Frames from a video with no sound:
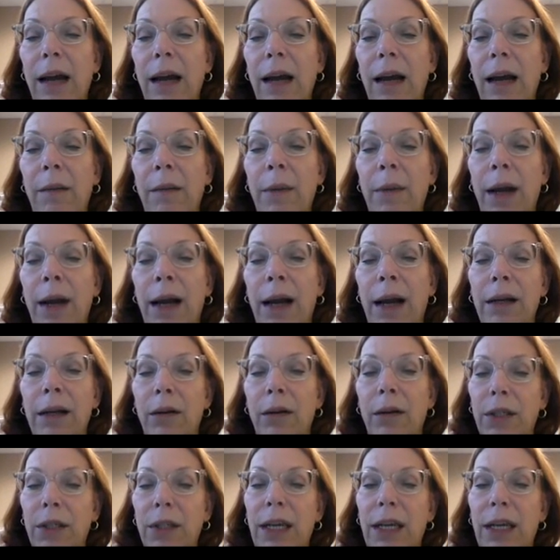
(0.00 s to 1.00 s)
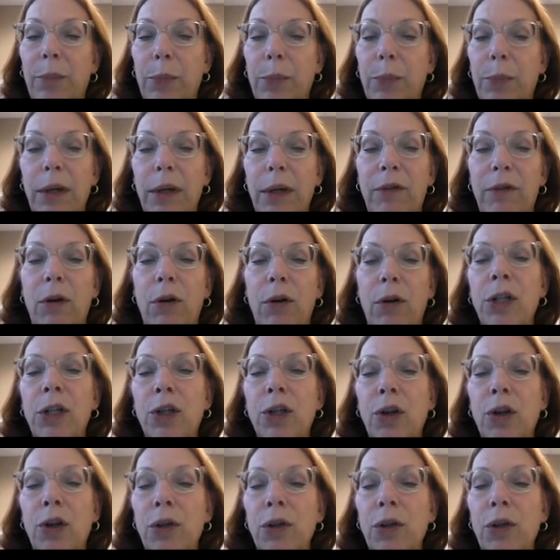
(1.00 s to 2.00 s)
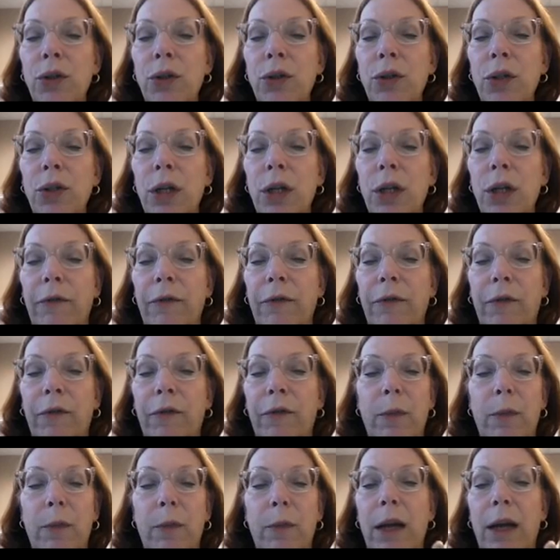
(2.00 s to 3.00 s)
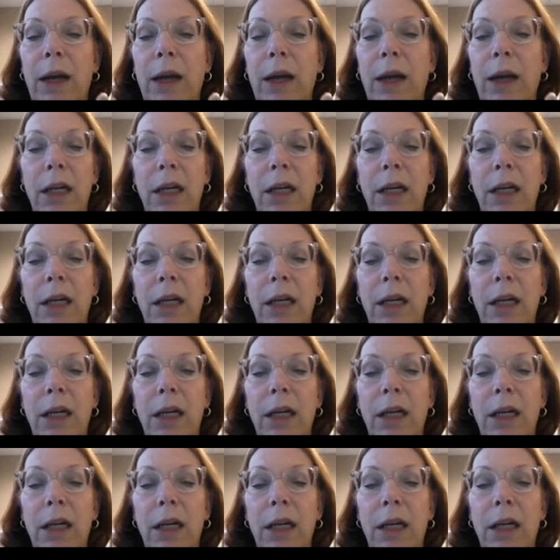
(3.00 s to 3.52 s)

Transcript: I'm not going to say preview. It only shows you the first page. Did make that mistake.